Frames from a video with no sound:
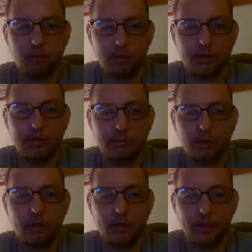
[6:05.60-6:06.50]
he's
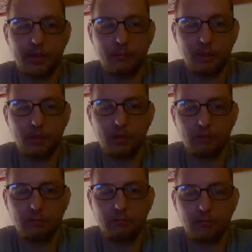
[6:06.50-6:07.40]
pretty damn
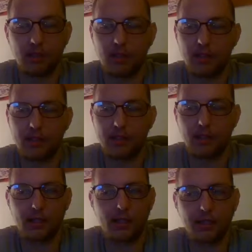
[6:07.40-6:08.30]
good. I gotta
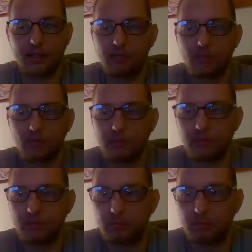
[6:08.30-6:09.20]
give it up
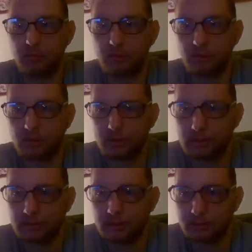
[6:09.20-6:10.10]
to him.
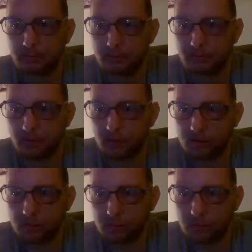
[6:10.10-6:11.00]
Been
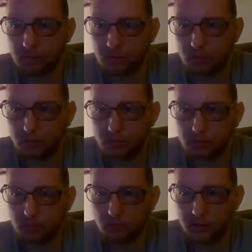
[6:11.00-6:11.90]
following the Blues almost
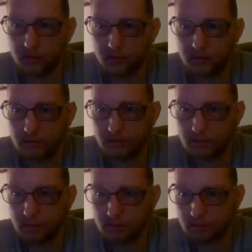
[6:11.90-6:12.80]
40 years
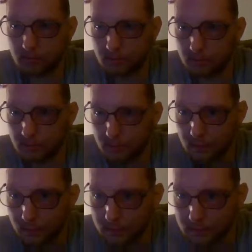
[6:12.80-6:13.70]
and never
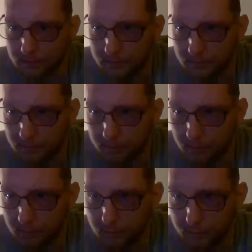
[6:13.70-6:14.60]
seen the
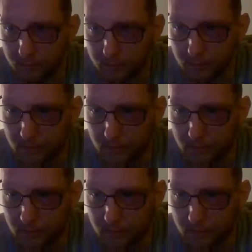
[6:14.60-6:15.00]
Blues make